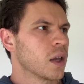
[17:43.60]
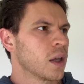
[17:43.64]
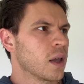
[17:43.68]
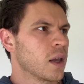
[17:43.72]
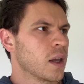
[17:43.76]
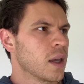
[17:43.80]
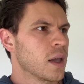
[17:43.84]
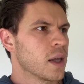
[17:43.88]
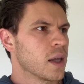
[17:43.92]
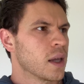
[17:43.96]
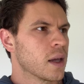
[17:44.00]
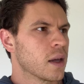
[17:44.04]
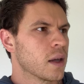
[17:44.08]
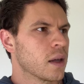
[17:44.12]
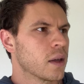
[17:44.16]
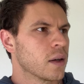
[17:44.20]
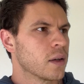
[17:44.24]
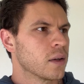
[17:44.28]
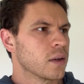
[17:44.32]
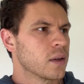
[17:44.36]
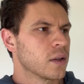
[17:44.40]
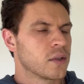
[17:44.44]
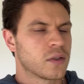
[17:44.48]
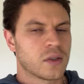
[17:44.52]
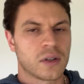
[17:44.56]
and
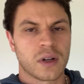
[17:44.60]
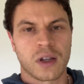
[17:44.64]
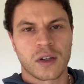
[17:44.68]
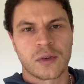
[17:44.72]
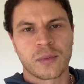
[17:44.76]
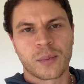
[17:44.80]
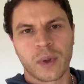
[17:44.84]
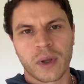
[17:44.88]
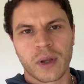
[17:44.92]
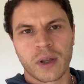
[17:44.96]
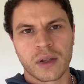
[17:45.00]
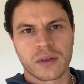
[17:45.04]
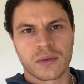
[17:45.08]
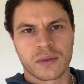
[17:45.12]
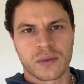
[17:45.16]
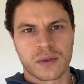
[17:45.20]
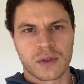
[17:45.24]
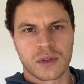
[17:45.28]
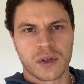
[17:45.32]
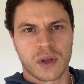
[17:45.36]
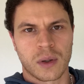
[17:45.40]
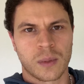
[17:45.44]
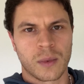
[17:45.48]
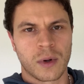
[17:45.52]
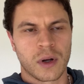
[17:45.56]
it's a nice place for
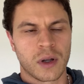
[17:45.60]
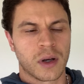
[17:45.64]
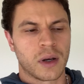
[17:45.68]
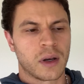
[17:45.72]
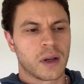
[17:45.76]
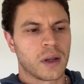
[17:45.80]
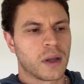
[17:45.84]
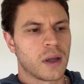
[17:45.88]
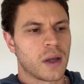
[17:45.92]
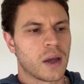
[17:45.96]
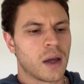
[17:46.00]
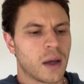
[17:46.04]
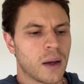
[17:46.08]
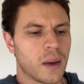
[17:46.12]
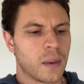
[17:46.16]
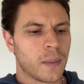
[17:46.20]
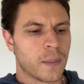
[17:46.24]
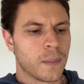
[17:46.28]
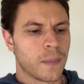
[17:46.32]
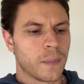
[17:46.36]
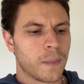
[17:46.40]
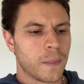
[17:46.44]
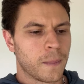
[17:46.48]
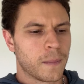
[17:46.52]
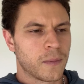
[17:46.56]
someone.
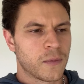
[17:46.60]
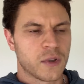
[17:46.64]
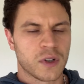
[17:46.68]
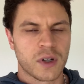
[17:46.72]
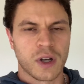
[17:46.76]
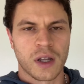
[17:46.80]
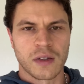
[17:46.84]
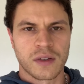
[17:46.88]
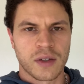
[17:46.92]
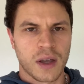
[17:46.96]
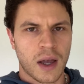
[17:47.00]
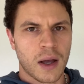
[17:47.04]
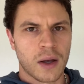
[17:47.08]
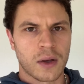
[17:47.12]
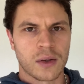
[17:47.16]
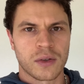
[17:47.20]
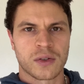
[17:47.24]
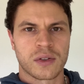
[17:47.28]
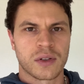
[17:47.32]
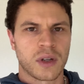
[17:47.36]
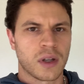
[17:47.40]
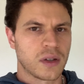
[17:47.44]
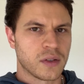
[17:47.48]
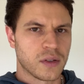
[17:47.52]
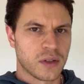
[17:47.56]
It's a nice house,
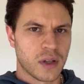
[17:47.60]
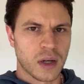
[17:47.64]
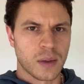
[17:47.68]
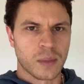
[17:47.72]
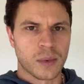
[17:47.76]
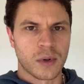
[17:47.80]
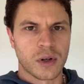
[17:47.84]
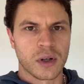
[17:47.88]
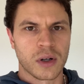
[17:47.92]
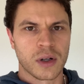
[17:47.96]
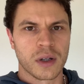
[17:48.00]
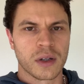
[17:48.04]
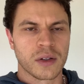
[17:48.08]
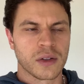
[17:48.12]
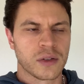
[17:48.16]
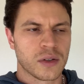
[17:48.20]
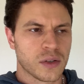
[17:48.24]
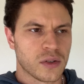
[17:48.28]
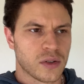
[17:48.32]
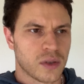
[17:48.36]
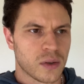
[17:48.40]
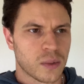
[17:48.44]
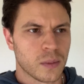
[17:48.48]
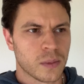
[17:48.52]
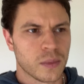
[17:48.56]
nice neighborhood, so
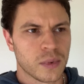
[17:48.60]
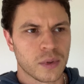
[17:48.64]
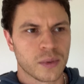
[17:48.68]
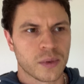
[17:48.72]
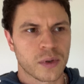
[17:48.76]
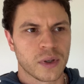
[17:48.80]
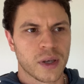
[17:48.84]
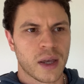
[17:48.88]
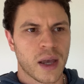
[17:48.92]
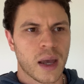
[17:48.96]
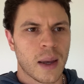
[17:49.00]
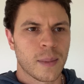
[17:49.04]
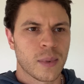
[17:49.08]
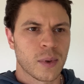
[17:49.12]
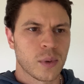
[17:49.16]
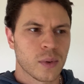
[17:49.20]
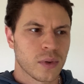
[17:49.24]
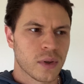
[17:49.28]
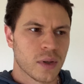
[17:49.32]
someone will be really happy with